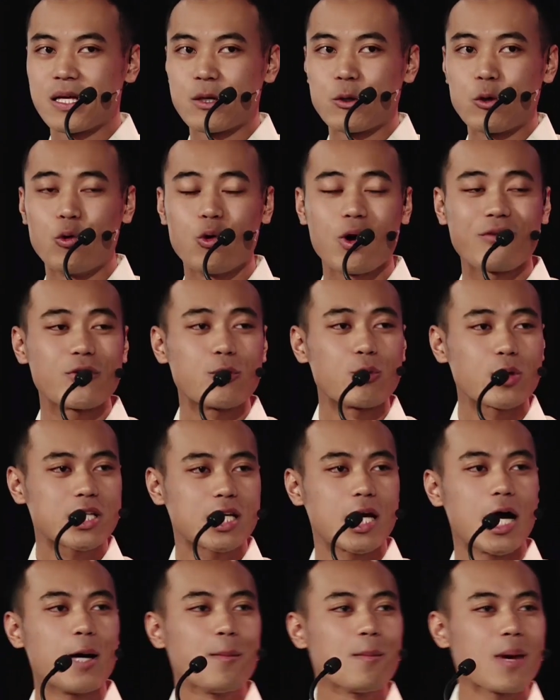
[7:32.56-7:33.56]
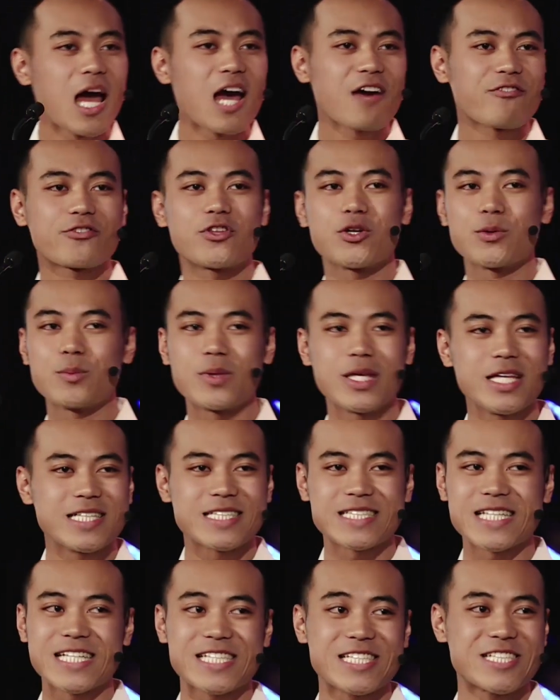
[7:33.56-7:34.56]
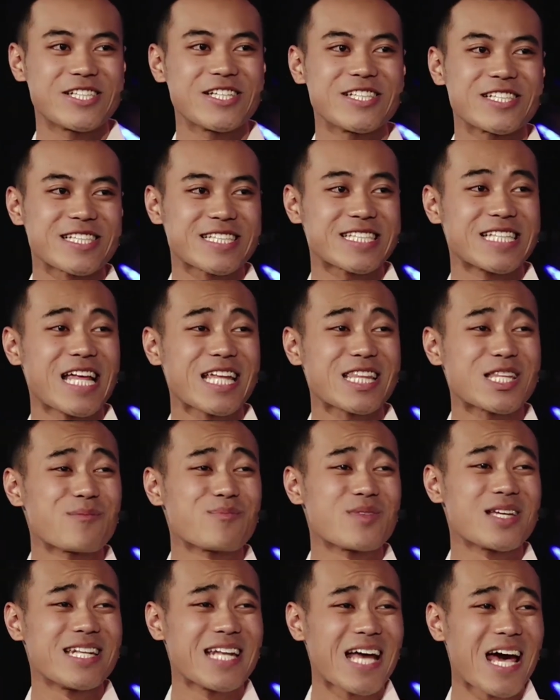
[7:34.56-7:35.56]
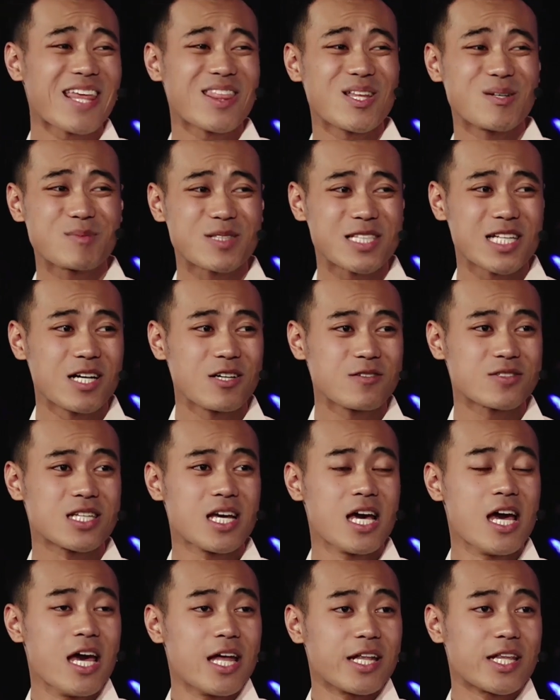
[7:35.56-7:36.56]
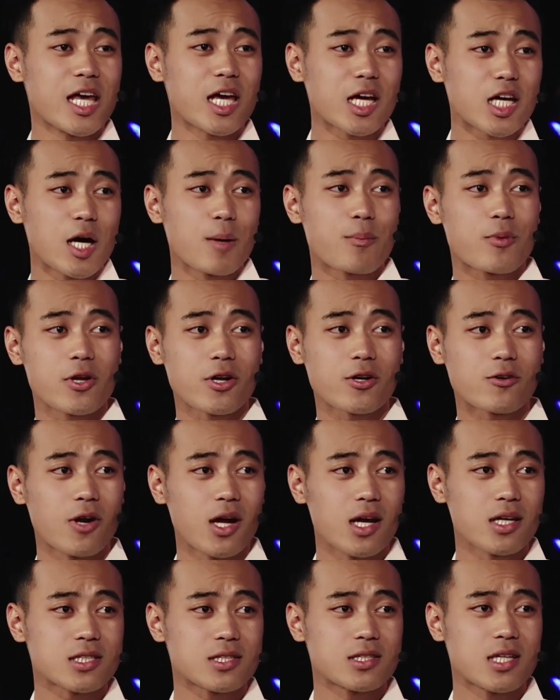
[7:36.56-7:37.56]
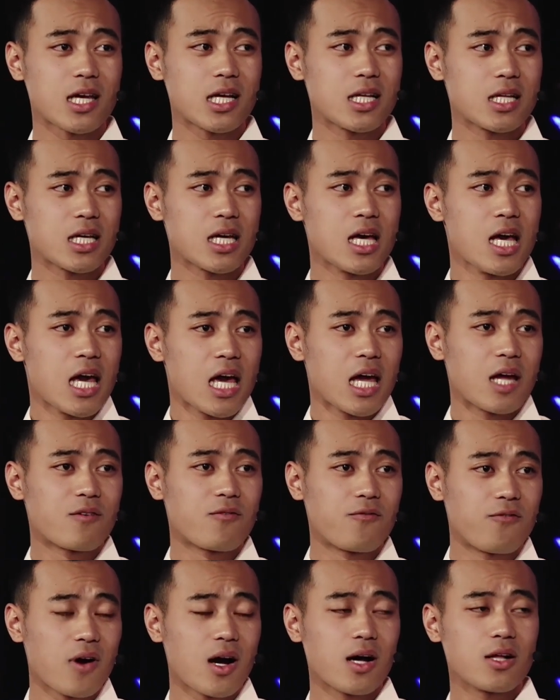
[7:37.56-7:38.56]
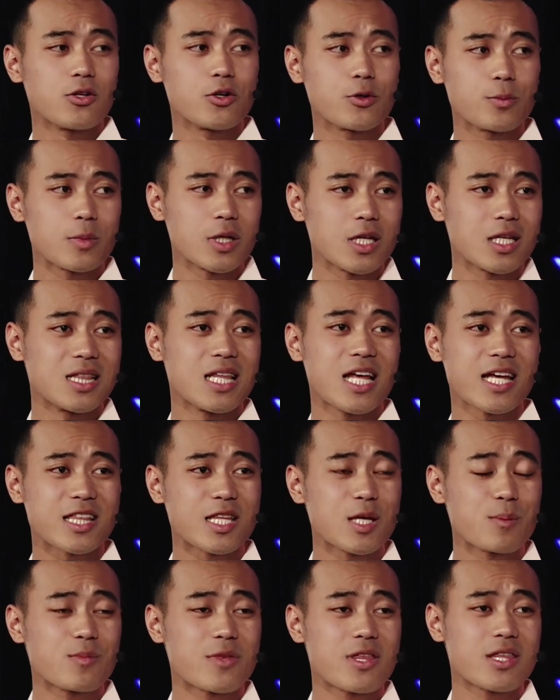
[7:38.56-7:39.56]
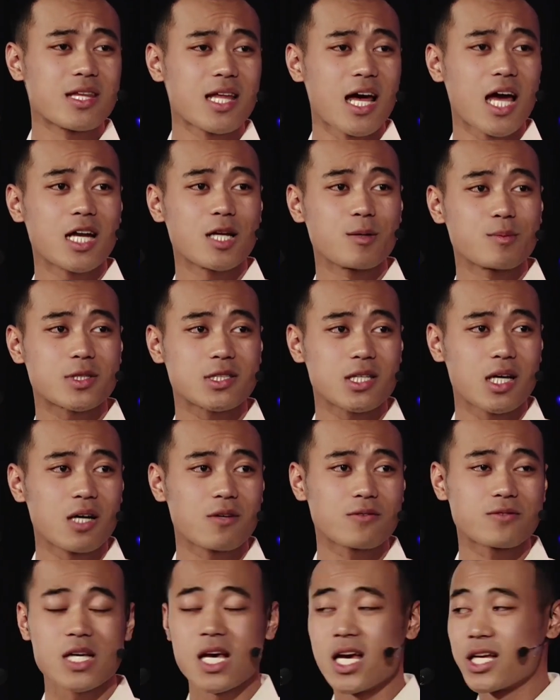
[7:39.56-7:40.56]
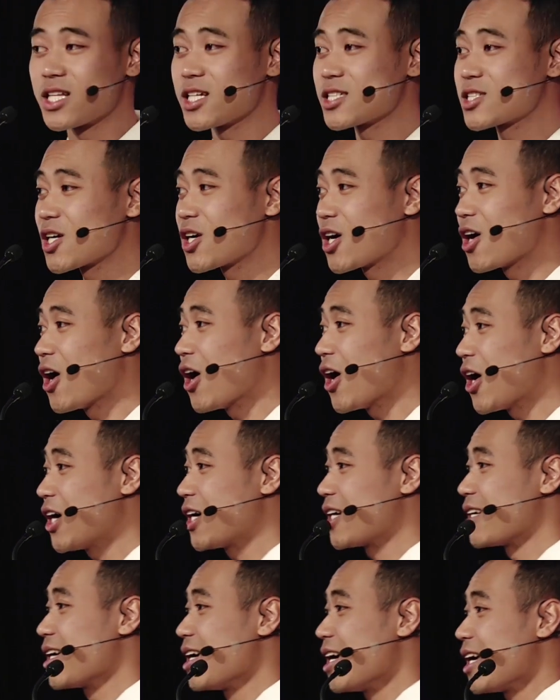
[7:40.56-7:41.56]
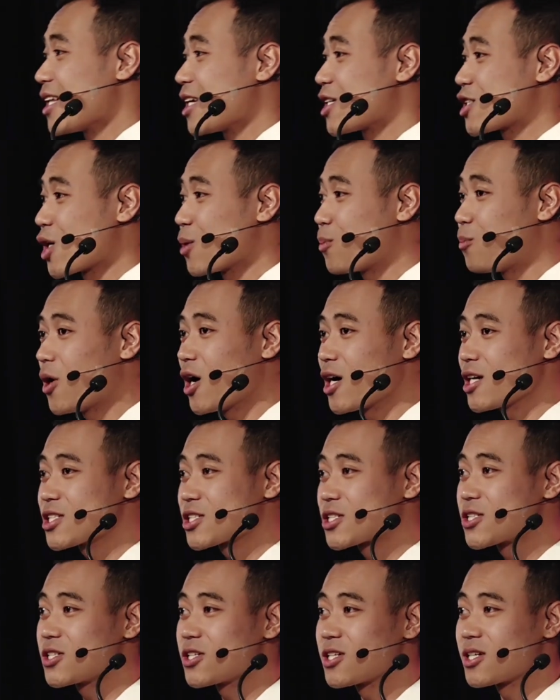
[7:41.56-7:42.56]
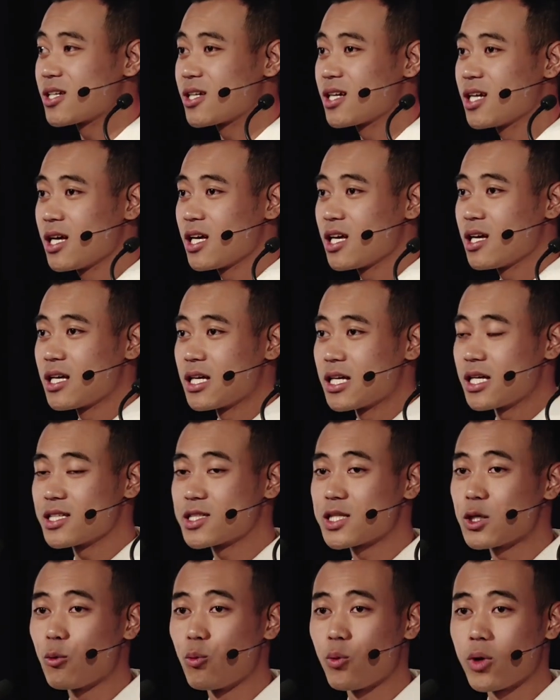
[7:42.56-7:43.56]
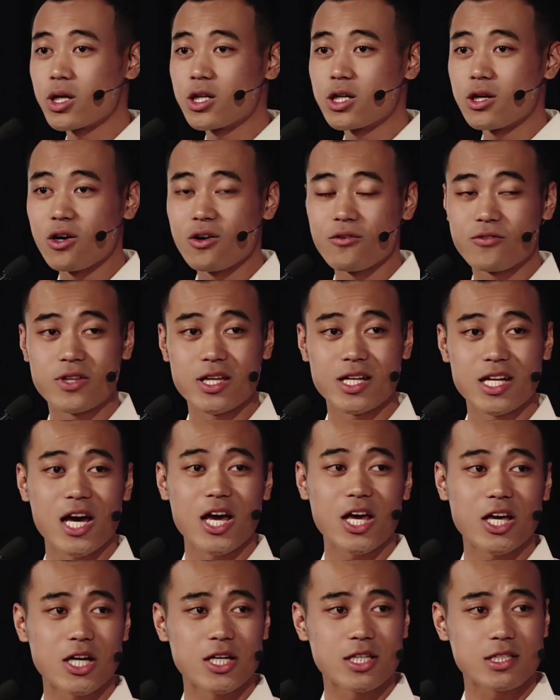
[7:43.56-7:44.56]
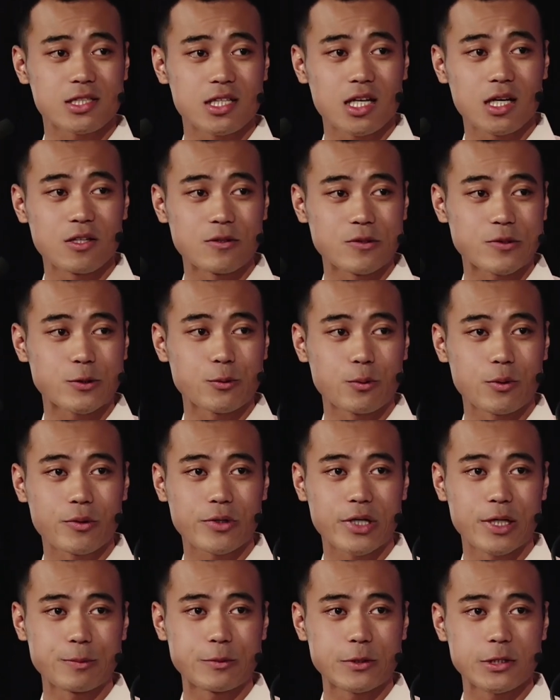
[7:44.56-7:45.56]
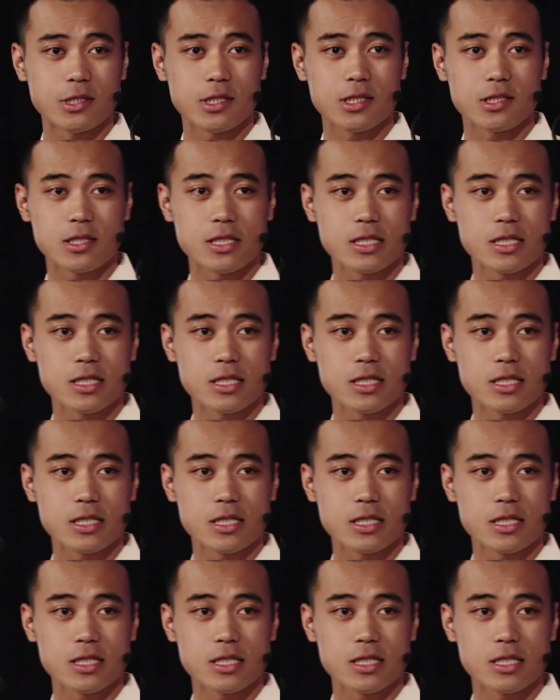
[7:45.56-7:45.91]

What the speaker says: Whoever would come after me, says Jesus, let them deny themselves, take up their cross daily, and follow me. Let them deny themselves. Does our heart, does our posture, is it one of denying ourselves when we come to Jesus?